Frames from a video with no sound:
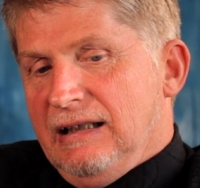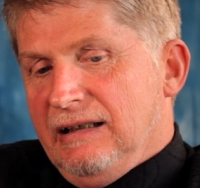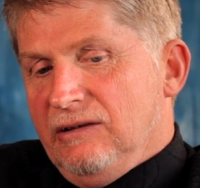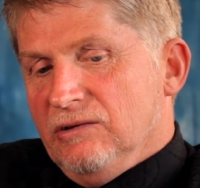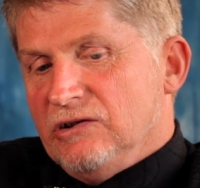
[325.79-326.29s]

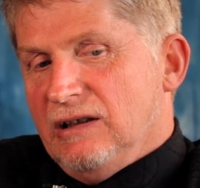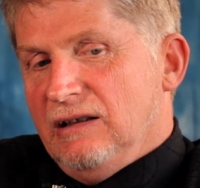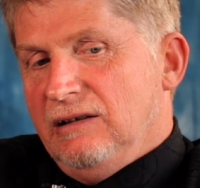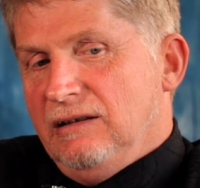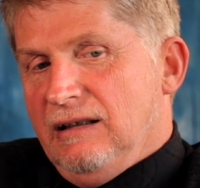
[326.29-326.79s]
And it
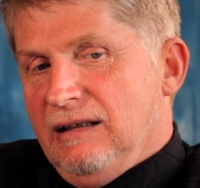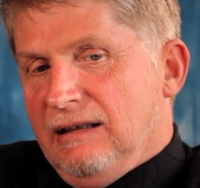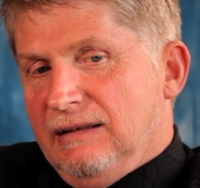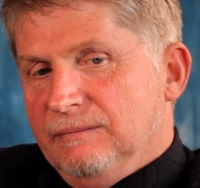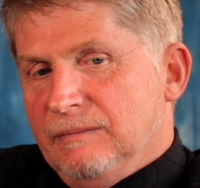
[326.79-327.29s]
also
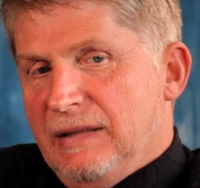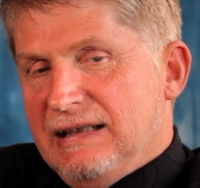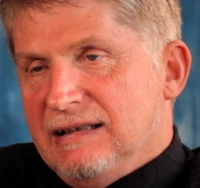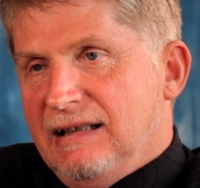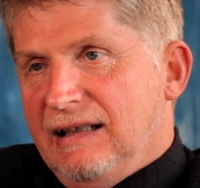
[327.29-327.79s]

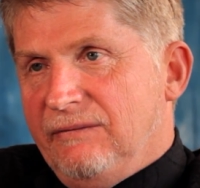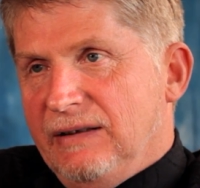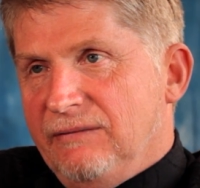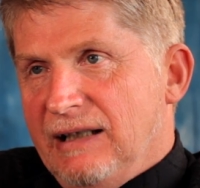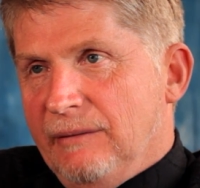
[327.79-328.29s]
makes it hard
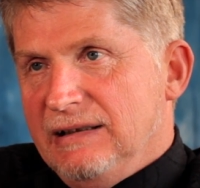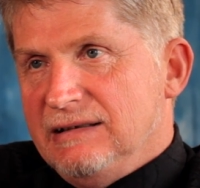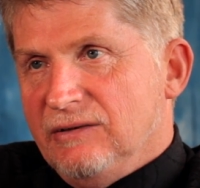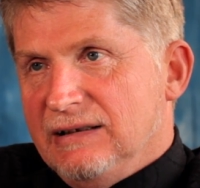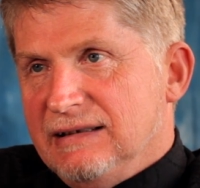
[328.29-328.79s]
for your
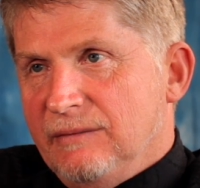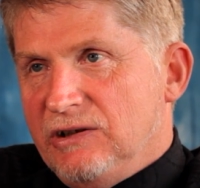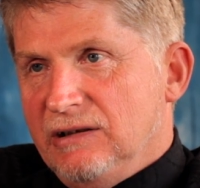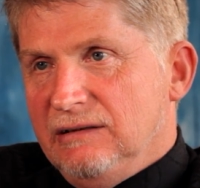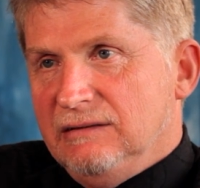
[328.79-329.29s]
families to
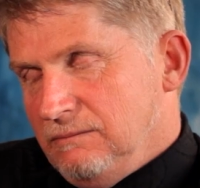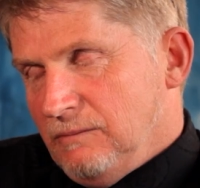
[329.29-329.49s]
accept you.